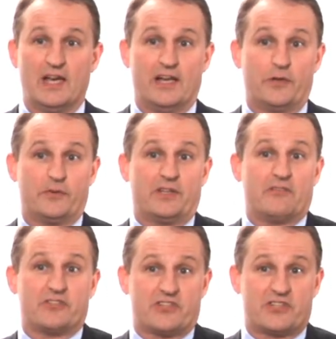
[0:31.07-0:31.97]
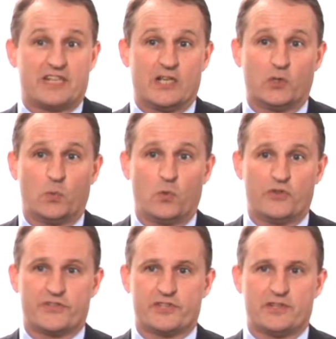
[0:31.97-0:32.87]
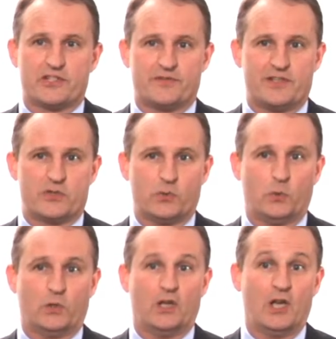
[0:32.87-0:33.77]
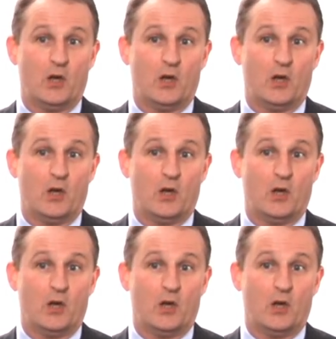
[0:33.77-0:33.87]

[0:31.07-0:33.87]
I don't think there's a single one-size-fits-all